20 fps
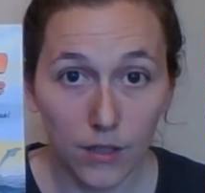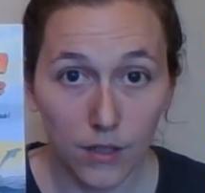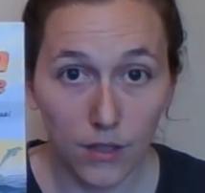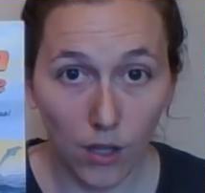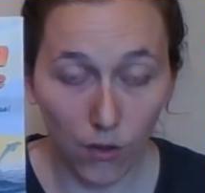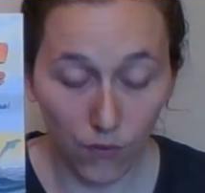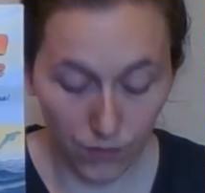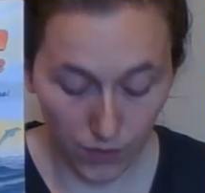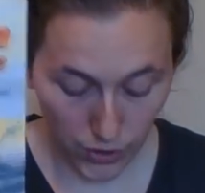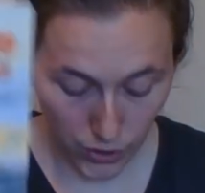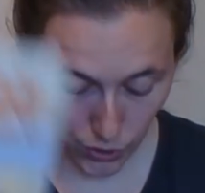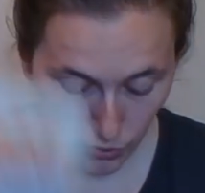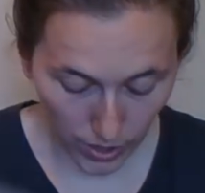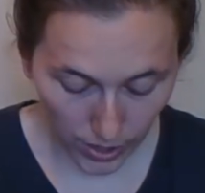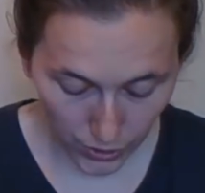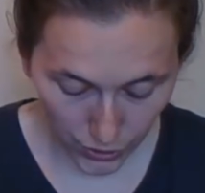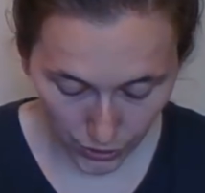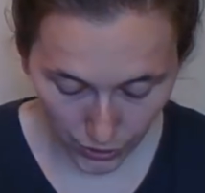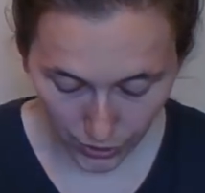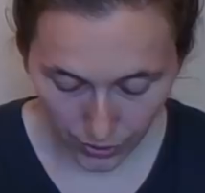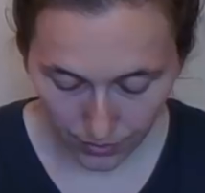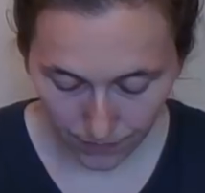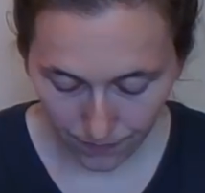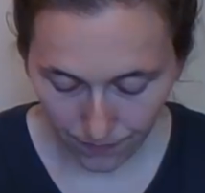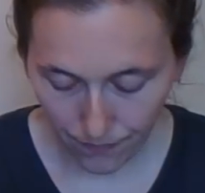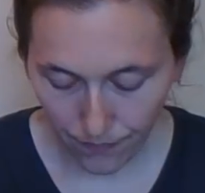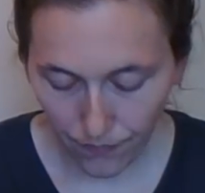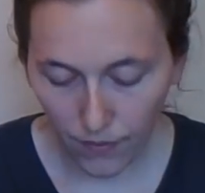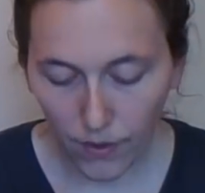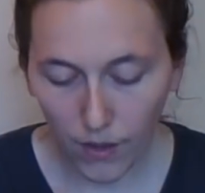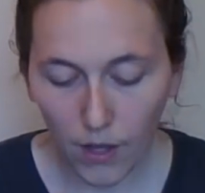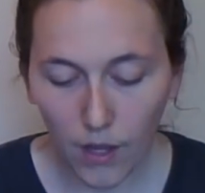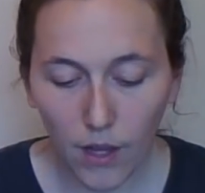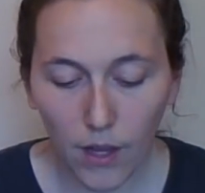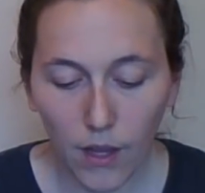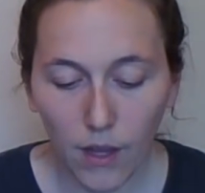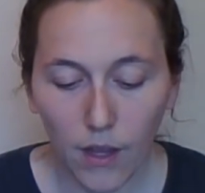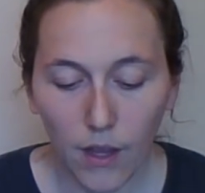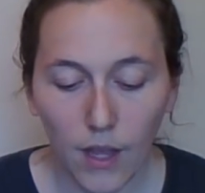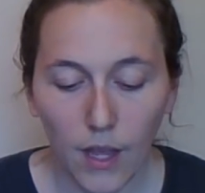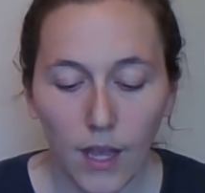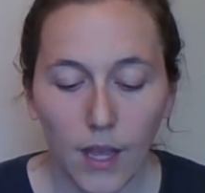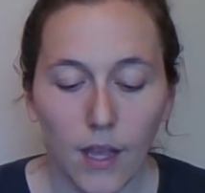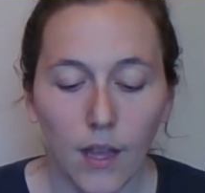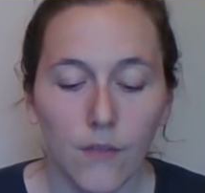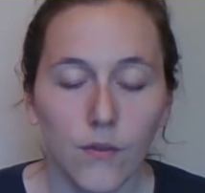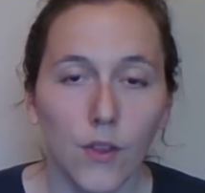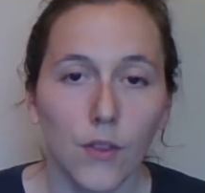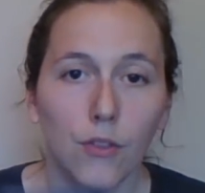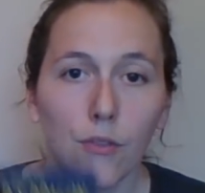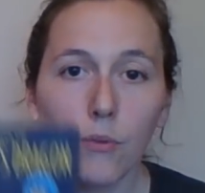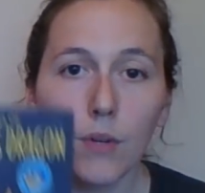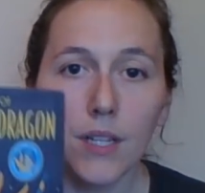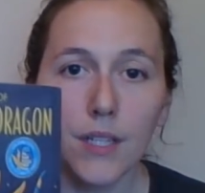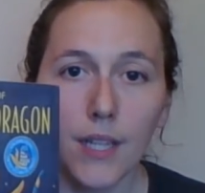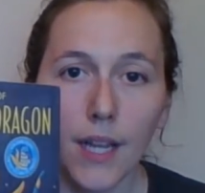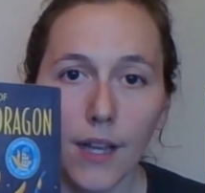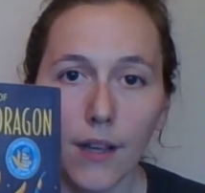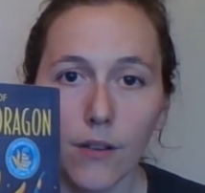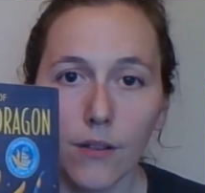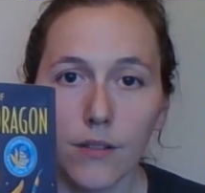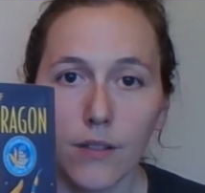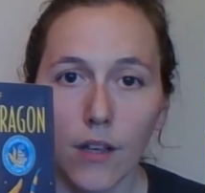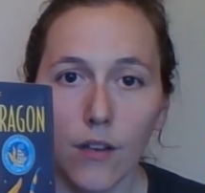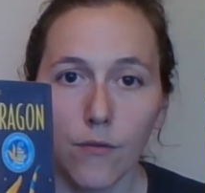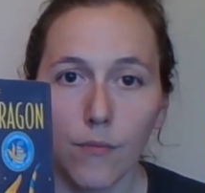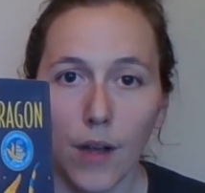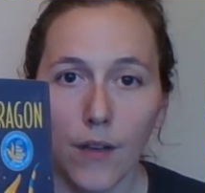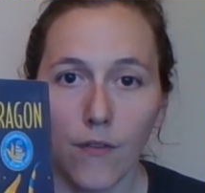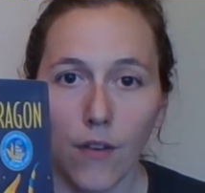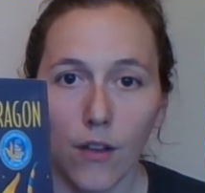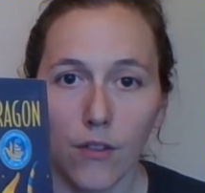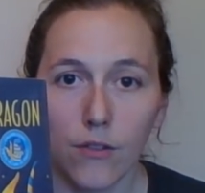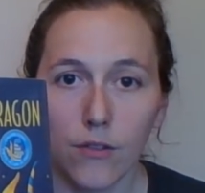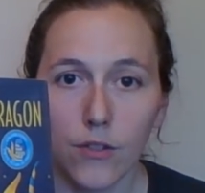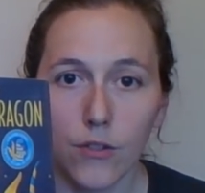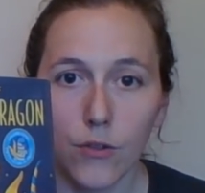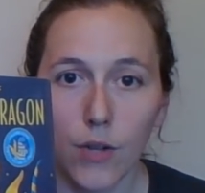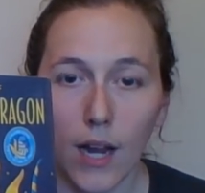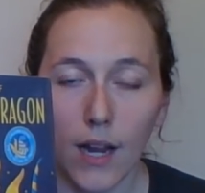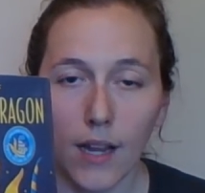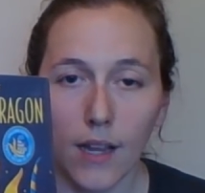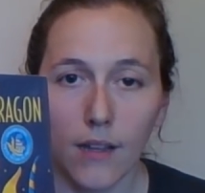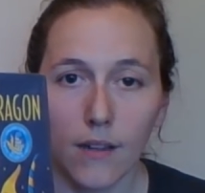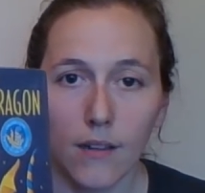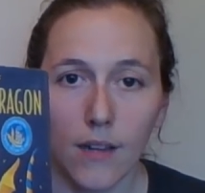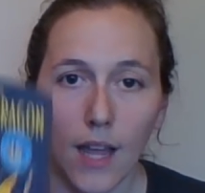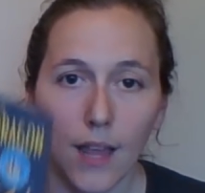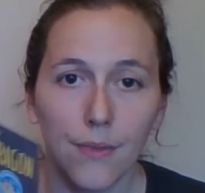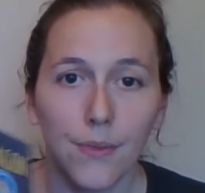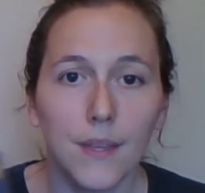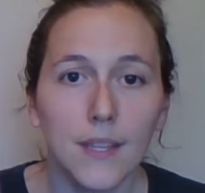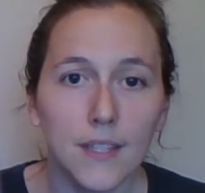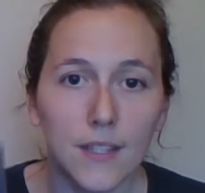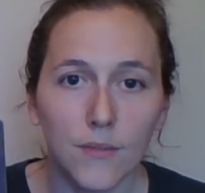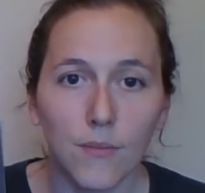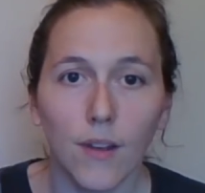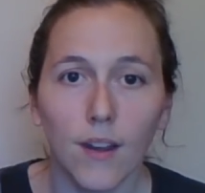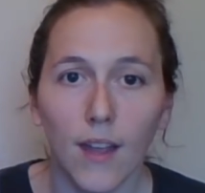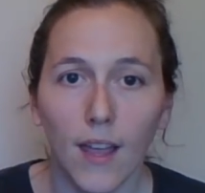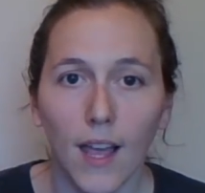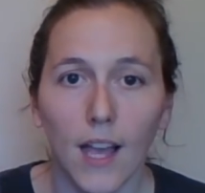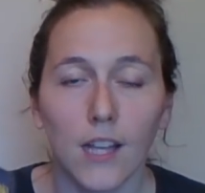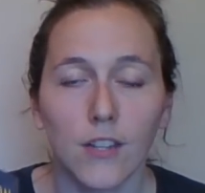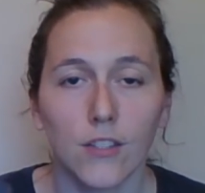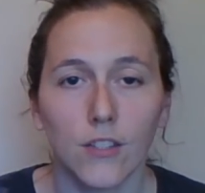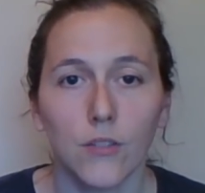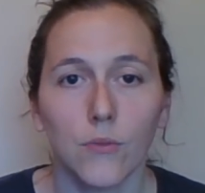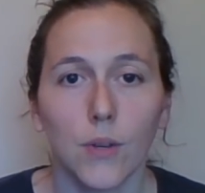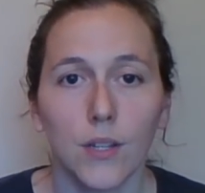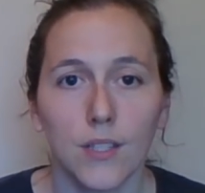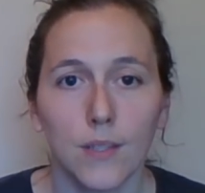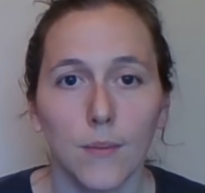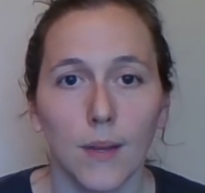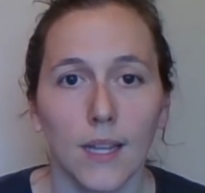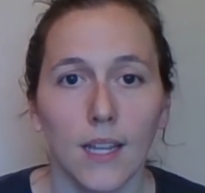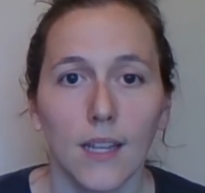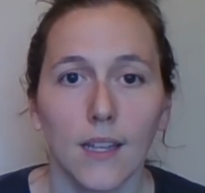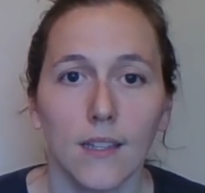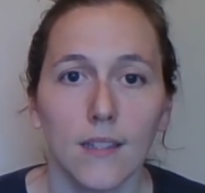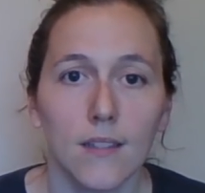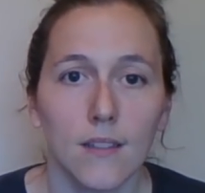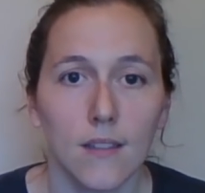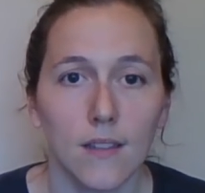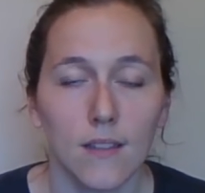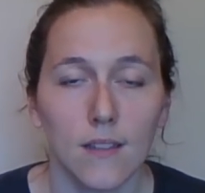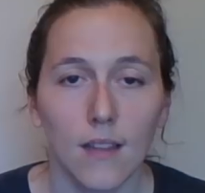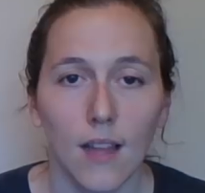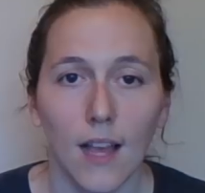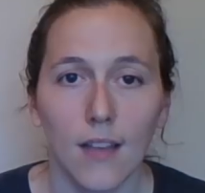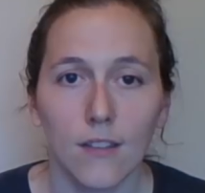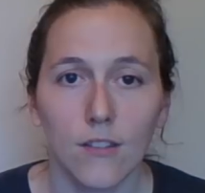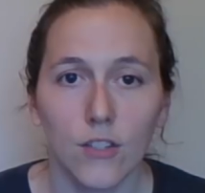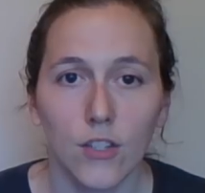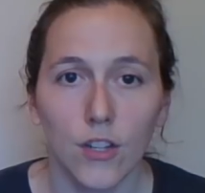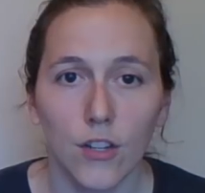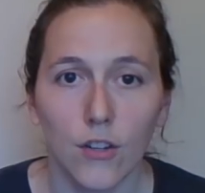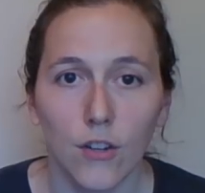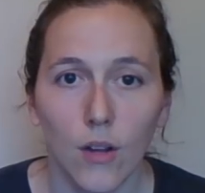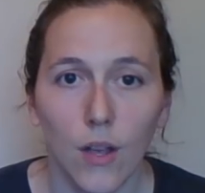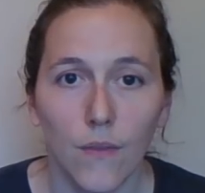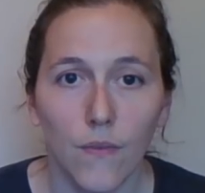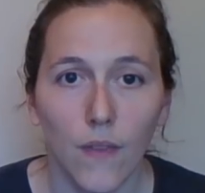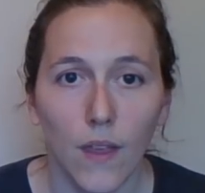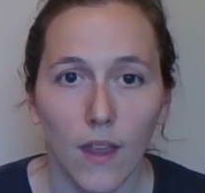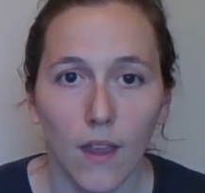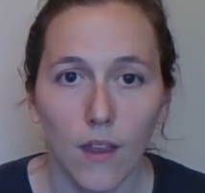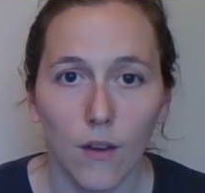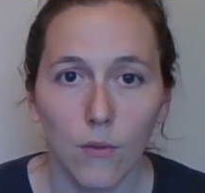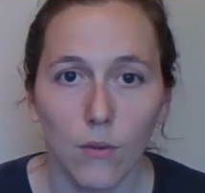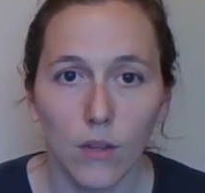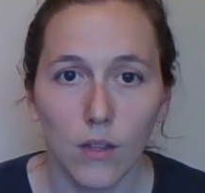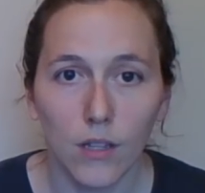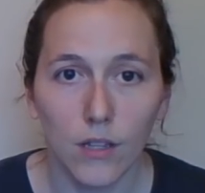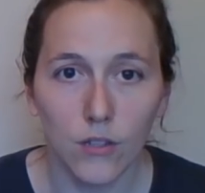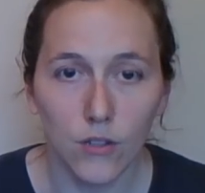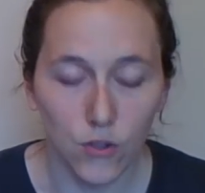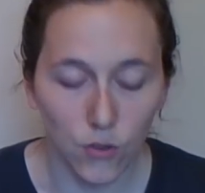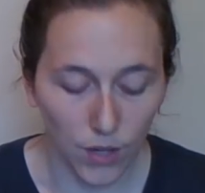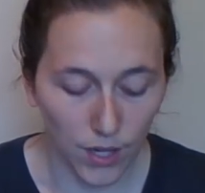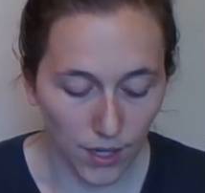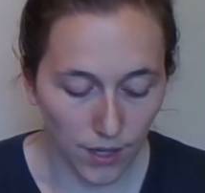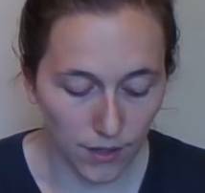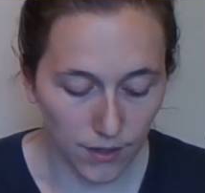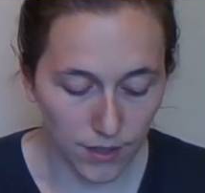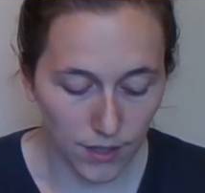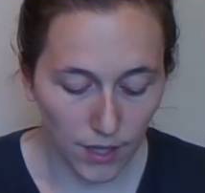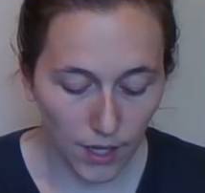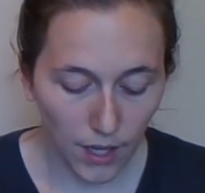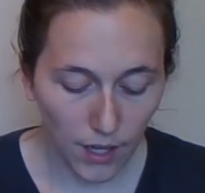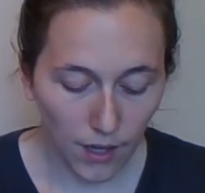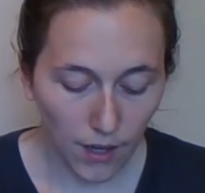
Dolphin Treasure, and The 3 Tales of My Father's Dragon. And this one I actually read to my kids this last year, and they really enjoyed it.